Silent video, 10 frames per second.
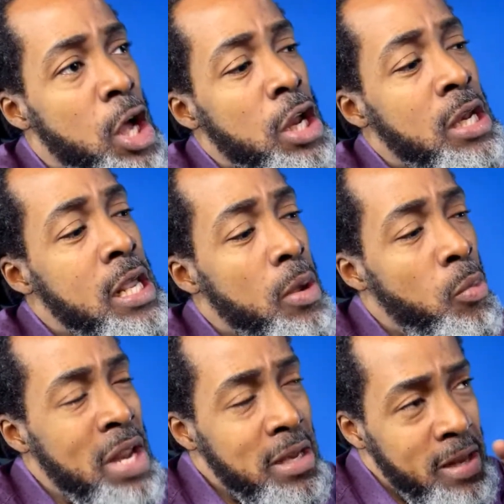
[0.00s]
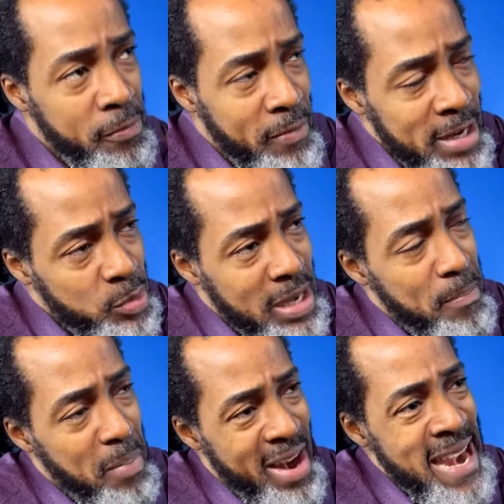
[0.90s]
The difference with a
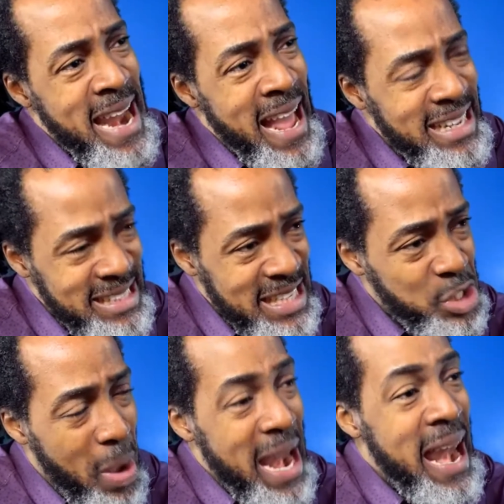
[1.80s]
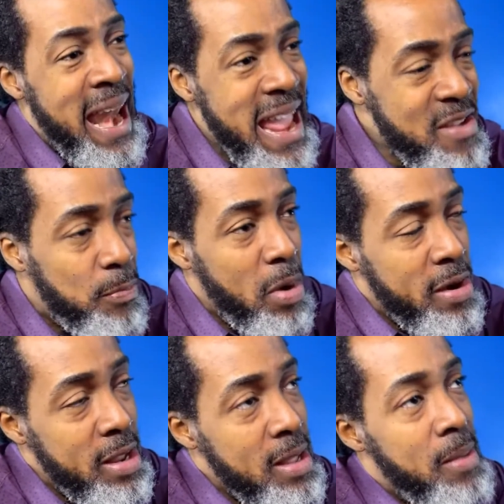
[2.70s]
blood analysis or a live
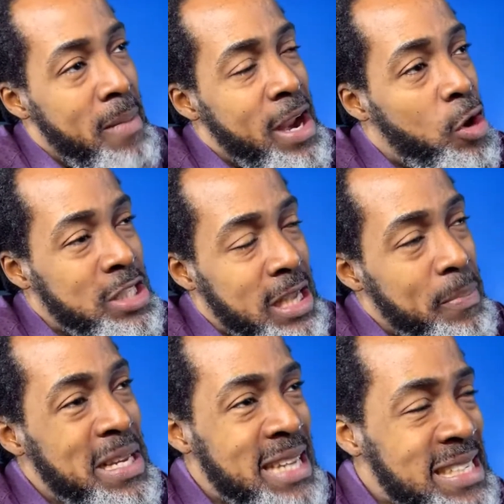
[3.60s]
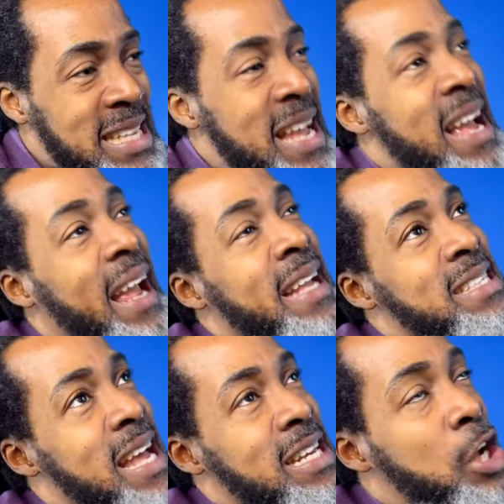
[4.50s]
blood microscopy test is
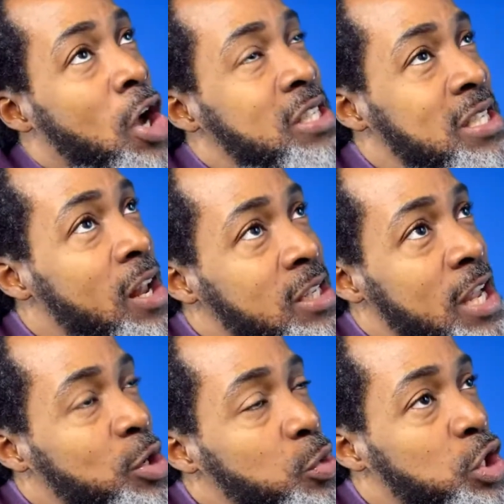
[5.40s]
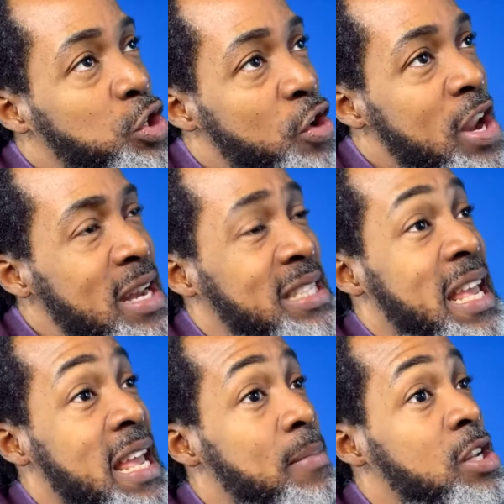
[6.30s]
that the consultant who is trained is
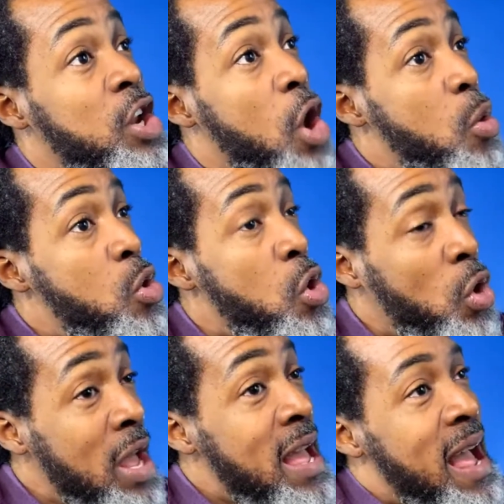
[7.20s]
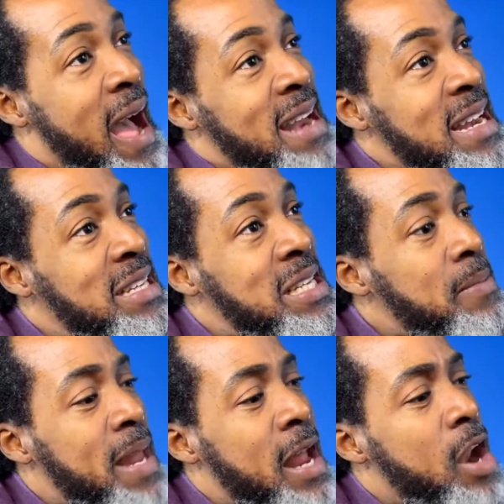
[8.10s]
able to now look and
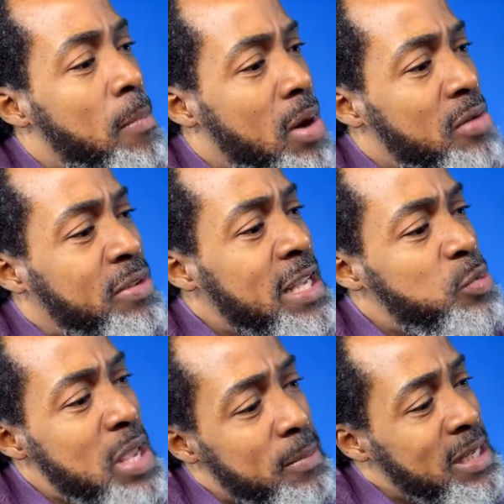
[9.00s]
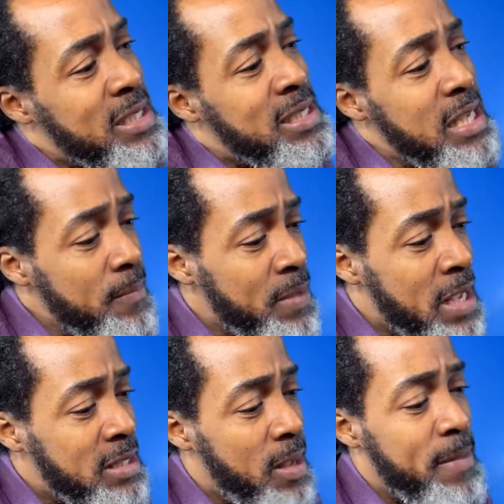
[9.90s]
determine a number of things. We're able to see
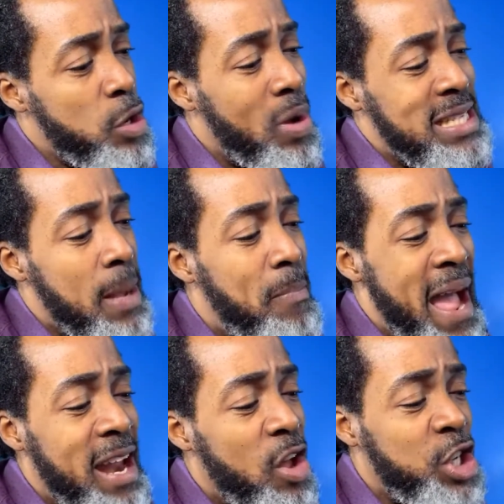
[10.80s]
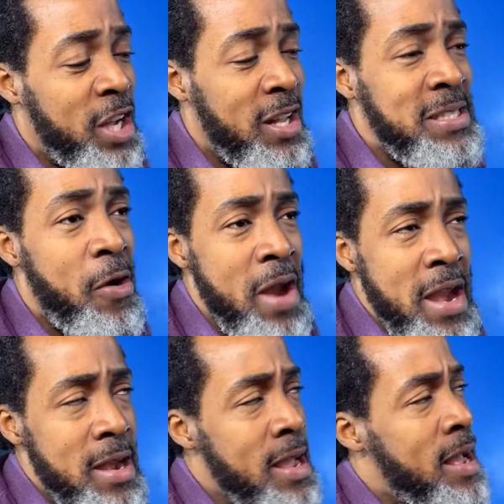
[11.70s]
something known as your biological
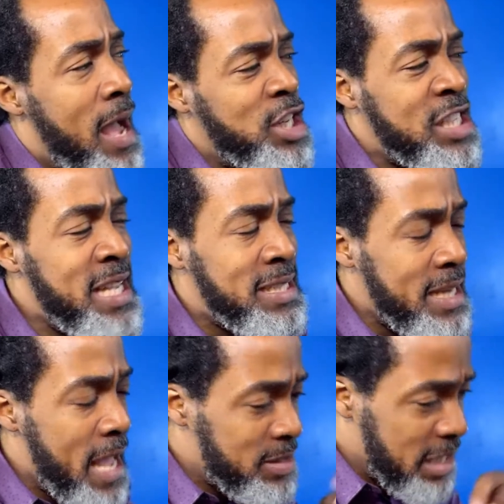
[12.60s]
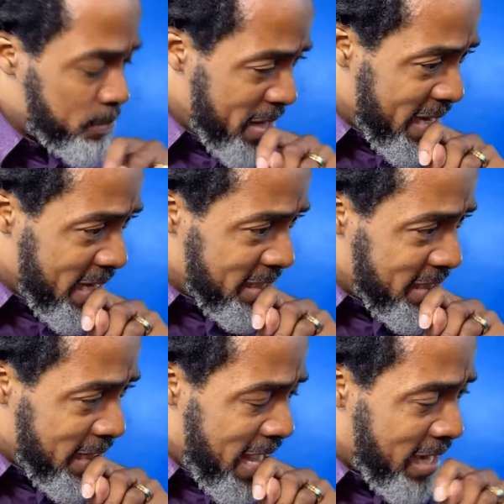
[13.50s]
terrain. And just yesterday, I was explaining this
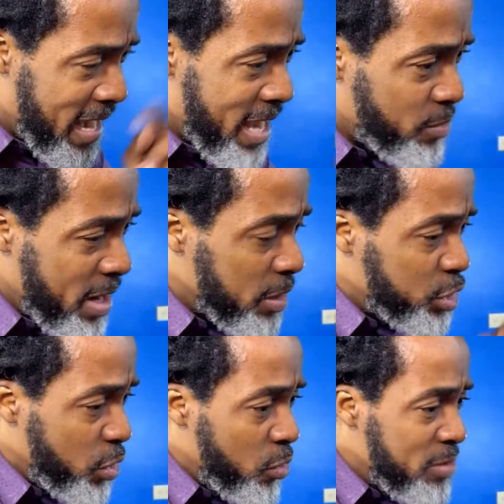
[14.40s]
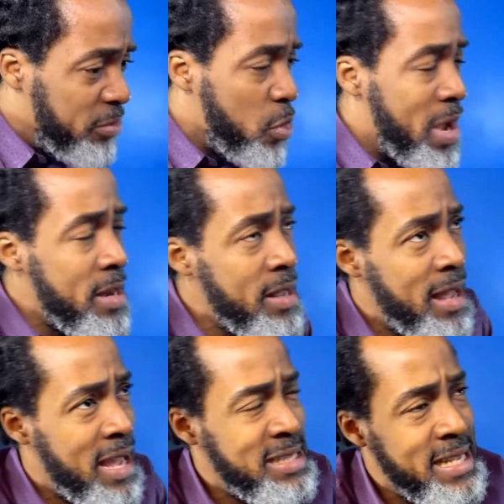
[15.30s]
to a client when I was reviewing
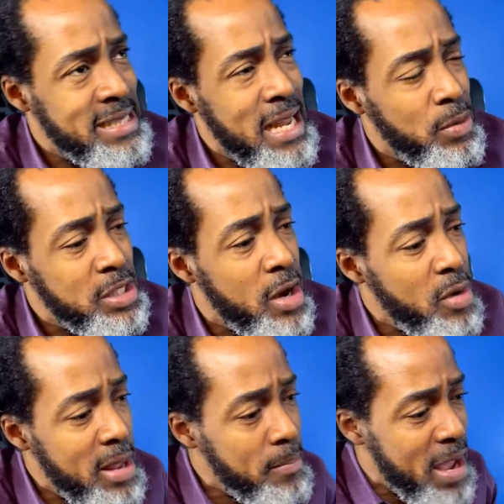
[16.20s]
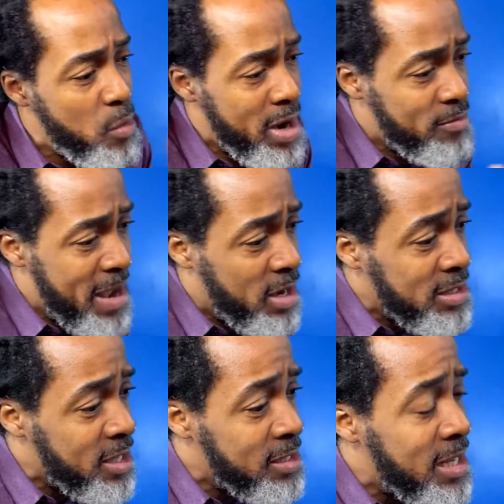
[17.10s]
a test that was done by one of my
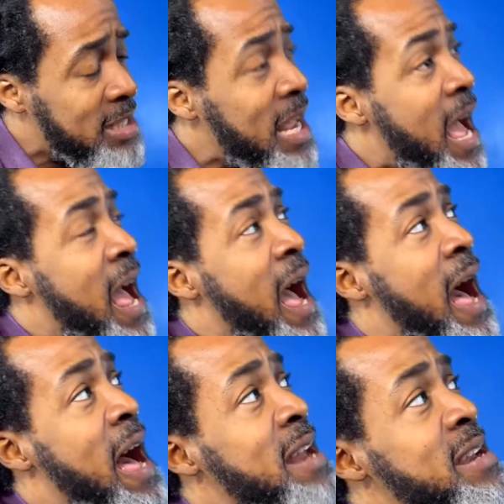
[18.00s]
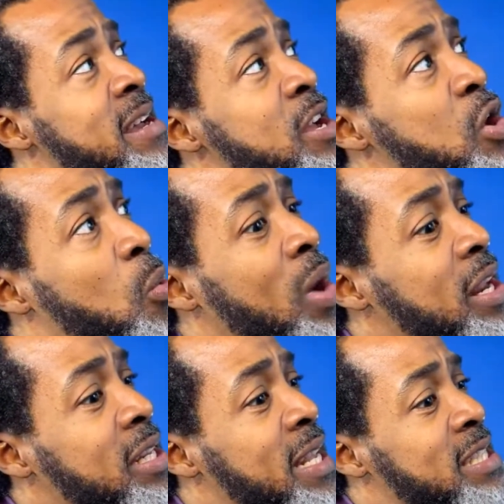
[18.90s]
consultants. And one of
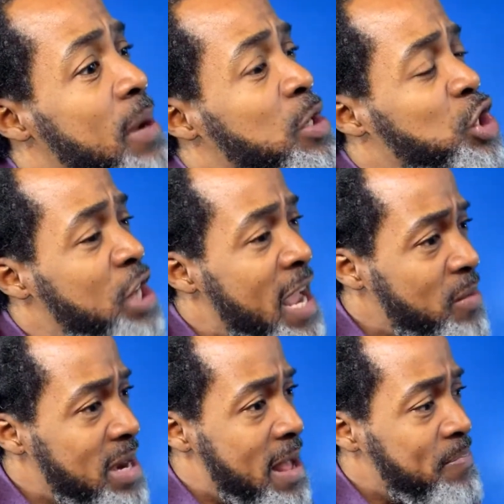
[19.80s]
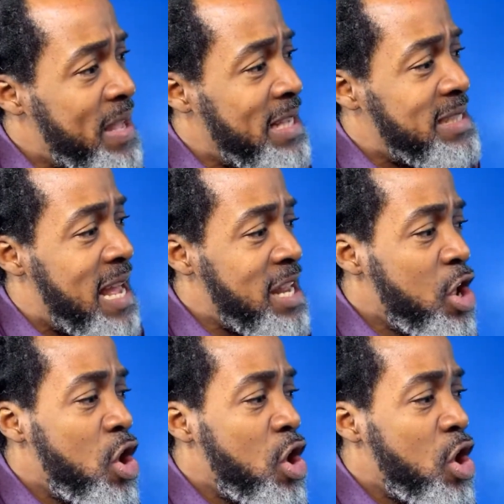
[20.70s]
the things I was sharing with them is that